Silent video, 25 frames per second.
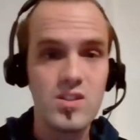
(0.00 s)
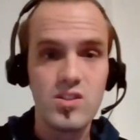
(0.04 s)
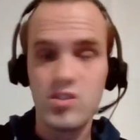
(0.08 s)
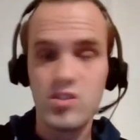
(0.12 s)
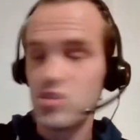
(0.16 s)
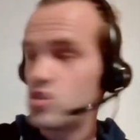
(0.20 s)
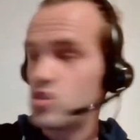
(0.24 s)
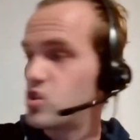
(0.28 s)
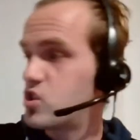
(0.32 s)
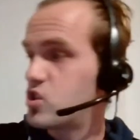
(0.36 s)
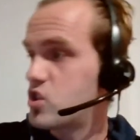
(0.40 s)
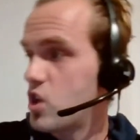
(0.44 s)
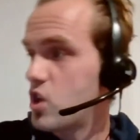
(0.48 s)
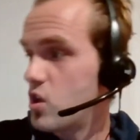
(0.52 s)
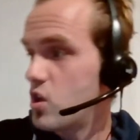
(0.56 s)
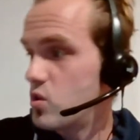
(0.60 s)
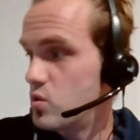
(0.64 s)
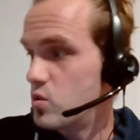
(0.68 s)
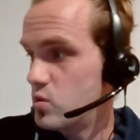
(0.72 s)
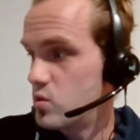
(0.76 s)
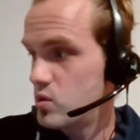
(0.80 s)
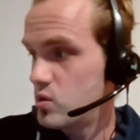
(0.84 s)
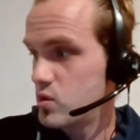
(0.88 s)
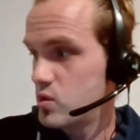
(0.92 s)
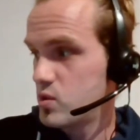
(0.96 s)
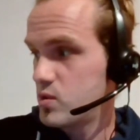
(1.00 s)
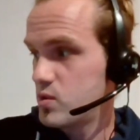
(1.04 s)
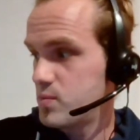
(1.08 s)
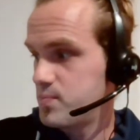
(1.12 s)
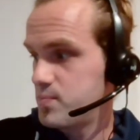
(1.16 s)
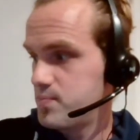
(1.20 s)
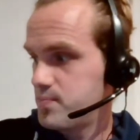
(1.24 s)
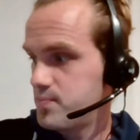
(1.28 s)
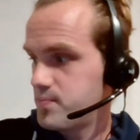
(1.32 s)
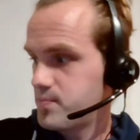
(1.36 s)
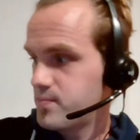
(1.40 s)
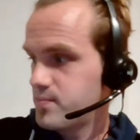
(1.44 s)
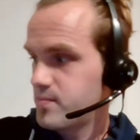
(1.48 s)
showed
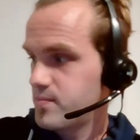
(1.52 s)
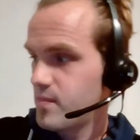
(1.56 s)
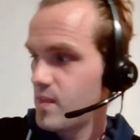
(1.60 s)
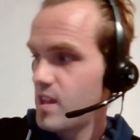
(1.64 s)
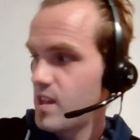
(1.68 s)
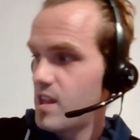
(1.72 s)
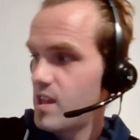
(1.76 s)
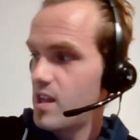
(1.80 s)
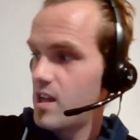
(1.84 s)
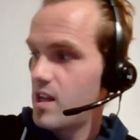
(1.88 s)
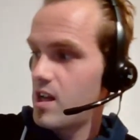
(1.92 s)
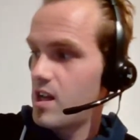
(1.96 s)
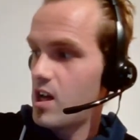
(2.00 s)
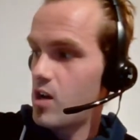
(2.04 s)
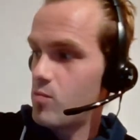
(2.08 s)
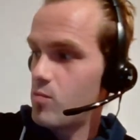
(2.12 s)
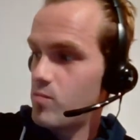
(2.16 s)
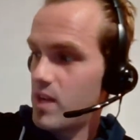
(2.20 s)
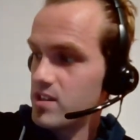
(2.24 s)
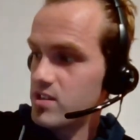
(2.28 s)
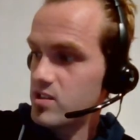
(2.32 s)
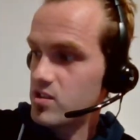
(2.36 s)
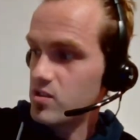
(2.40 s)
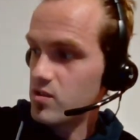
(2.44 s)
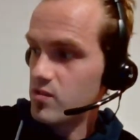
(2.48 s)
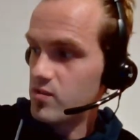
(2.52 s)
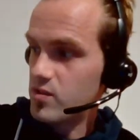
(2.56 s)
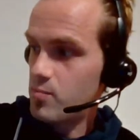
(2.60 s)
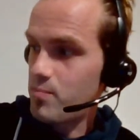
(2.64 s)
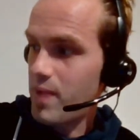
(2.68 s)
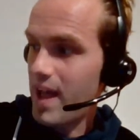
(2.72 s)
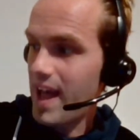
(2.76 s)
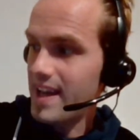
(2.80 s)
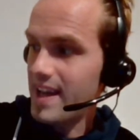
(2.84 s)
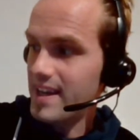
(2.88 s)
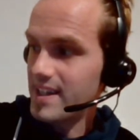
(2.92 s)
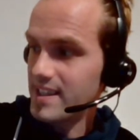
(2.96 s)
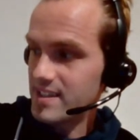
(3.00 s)
how much of a
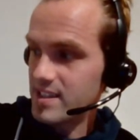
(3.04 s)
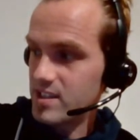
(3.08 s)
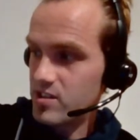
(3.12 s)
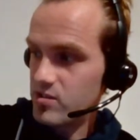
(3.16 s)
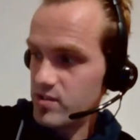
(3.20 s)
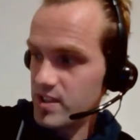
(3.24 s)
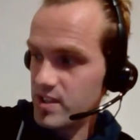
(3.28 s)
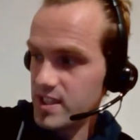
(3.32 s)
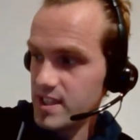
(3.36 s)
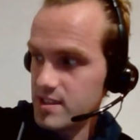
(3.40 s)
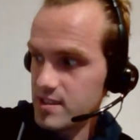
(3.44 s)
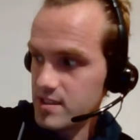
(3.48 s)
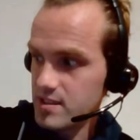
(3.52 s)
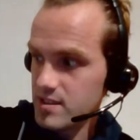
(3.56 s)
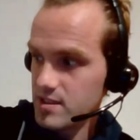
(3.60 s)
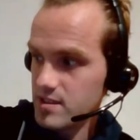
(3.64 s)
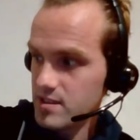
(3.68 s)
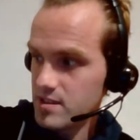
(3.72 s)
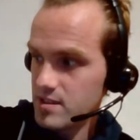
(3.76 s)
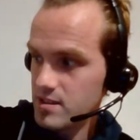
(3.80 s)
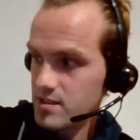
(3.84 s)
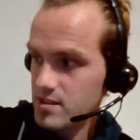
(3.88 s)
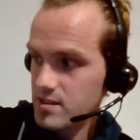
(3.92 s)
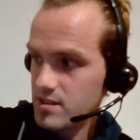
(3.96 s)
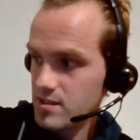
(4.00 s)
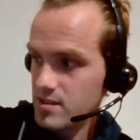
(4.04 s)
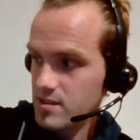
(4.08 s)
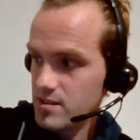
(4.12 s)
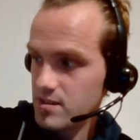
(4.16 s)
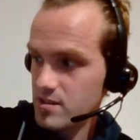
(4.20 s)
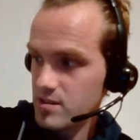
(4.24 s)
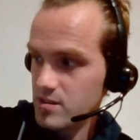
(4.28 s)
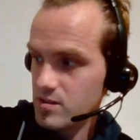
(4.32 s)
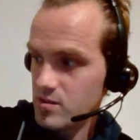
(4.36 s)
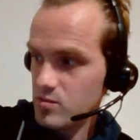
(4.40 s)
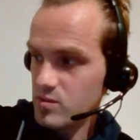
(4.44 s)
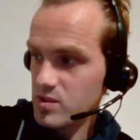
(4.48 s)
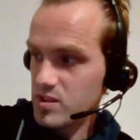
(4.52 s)
panic they're in
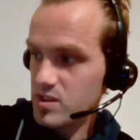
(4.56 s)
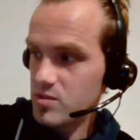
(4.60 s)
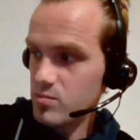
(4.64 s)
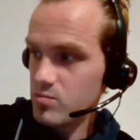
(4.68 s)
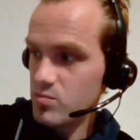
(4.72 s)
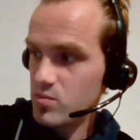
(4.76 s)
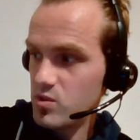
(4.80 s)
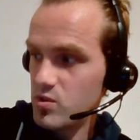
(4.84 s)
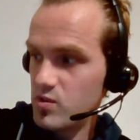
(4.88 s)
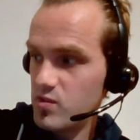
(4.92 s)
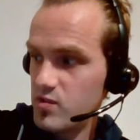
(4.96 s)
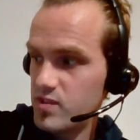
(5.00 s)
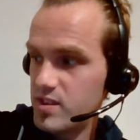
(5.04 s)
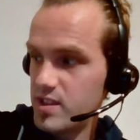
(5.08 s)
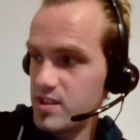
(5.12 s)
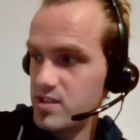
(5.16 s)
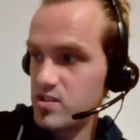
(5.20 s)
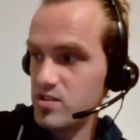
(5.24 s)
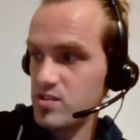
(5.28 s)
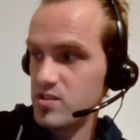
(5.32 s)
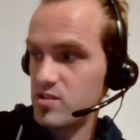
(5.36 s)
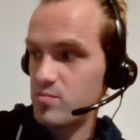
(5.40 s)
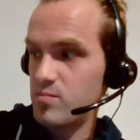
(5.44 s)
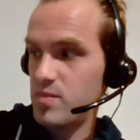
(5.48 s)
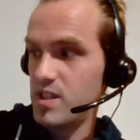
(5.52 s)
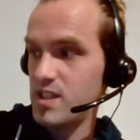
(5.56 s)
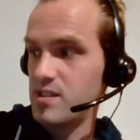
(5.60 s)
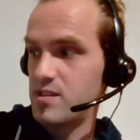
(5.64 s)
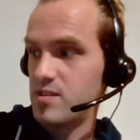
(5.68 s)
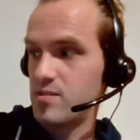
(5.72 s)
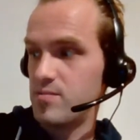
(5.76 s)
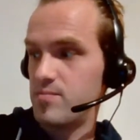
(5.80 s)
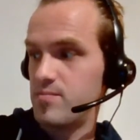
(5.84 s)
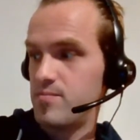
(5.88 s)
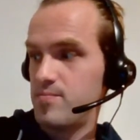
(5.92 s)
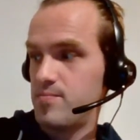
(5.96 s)
with the move they just made.